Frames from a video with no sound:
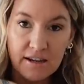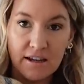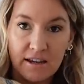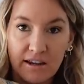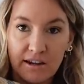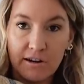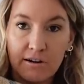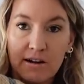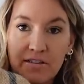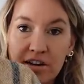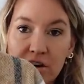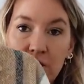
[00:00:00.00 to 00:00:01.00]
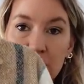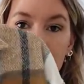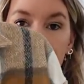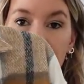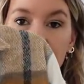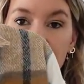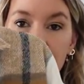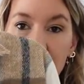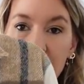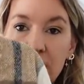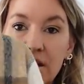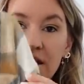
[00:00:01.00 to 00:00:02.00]
here and then also
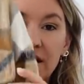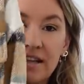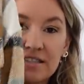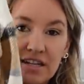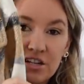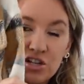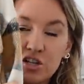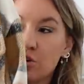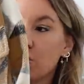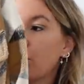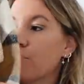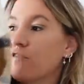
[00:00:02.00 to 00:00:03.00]
here. It's such a cute